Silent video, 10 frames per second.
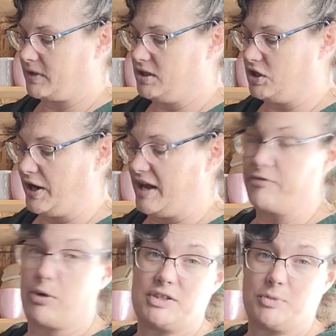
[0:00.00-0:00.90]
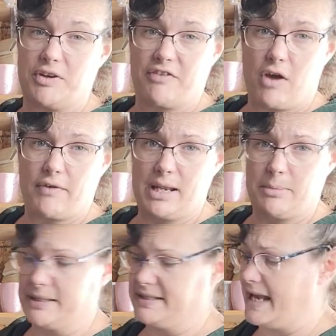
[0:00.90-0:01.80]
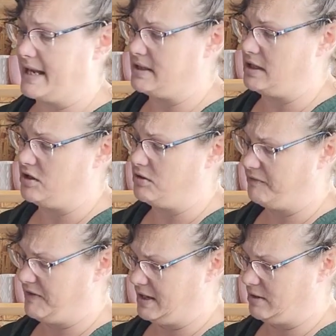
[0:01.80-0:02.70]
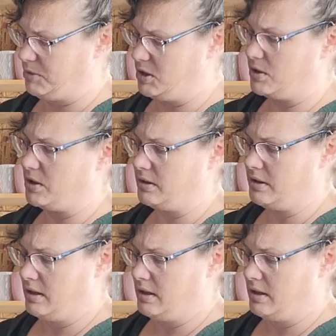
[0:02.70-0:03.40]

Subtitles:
Your invoice would have already been sent to you via computer.